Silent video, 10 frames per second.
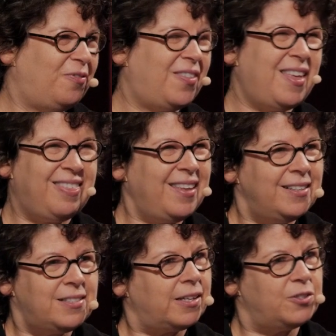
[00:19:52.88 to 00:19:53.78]
they think
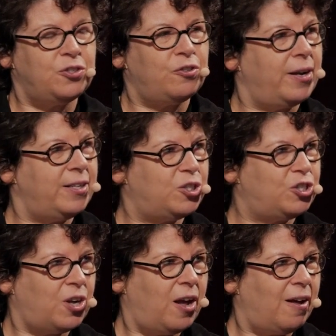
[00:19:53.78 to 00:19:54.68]
it's like a strange
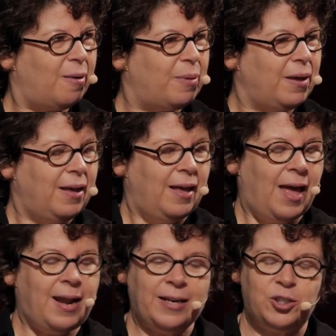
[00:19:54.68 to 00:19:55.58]
job.
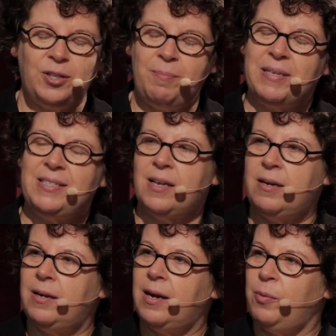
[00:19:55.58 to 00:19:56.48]
And actually my son
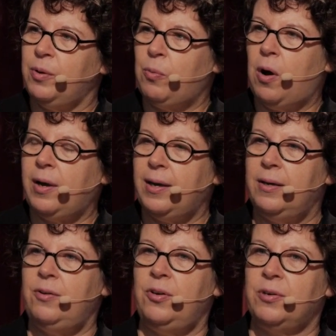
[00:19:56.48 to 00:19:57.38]
and I were walking
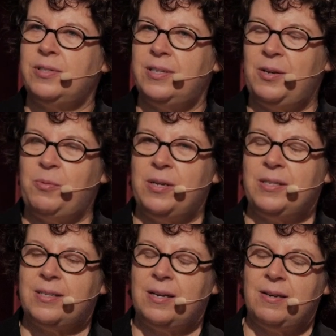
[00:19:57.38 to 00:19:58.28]
in New York City
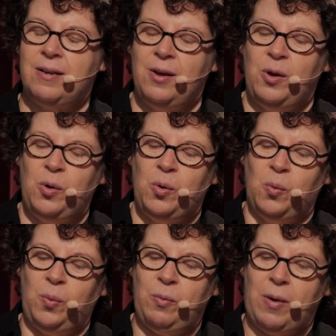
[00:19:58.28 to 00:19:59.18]
once, and
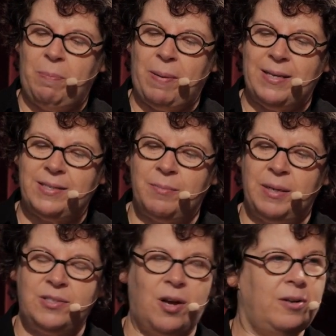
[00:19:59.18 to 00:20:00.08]
we went past a
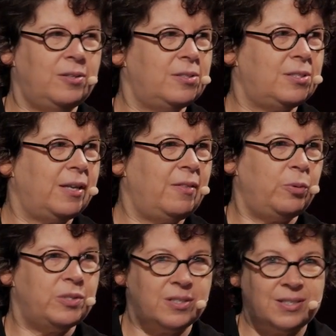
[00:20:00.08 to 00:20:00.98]
McDonald's and there
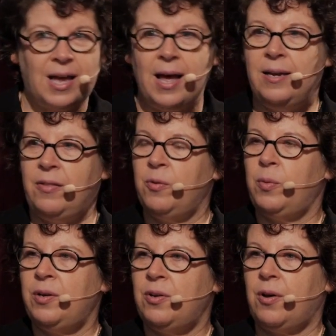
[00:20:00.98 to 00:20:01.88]
was a sign in the
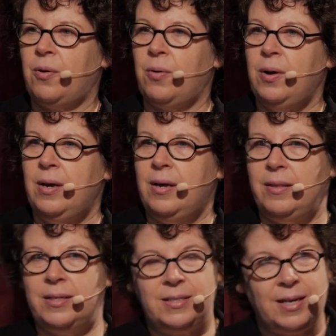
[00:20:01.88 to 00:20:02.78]
window
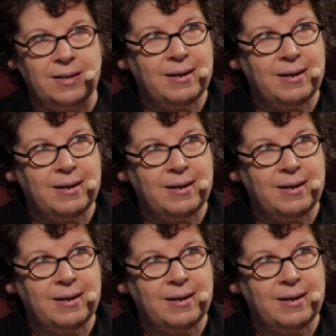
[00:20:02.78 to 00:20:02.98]
that said,